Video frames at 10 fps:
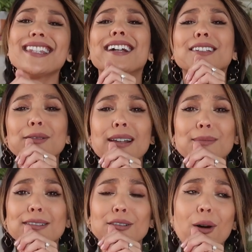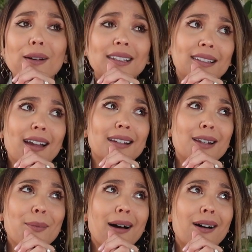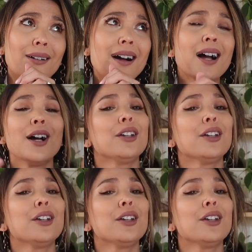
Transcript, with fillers: the next one I'm so excited about.